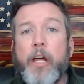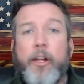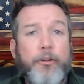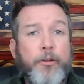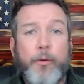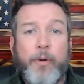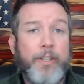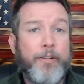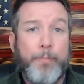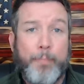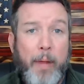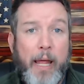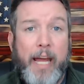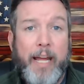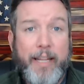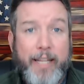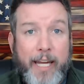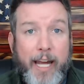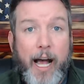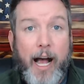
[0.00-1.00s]
to
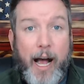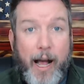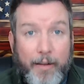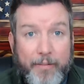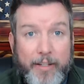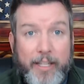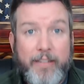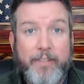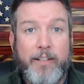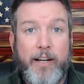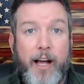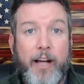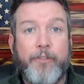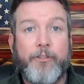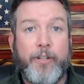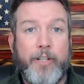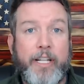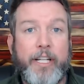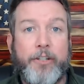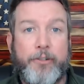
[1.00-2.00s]
explain the obvious
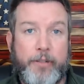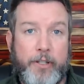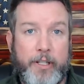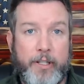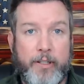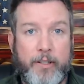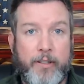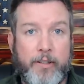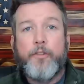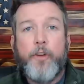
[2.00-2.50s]
contradiction.